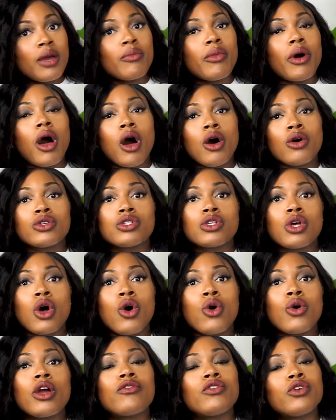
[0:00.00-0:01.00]
but
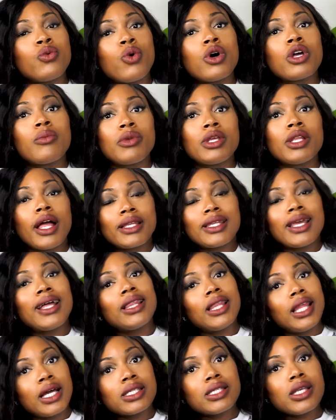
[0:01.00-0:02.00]
also if you want to be like that
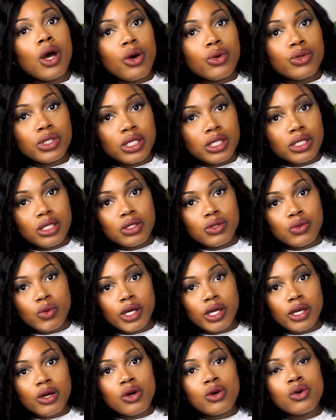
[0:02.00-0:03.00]
Luxe hostess as
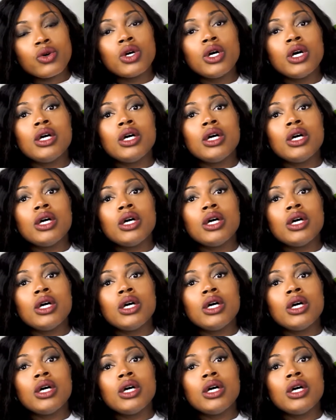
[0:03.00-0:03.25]
well,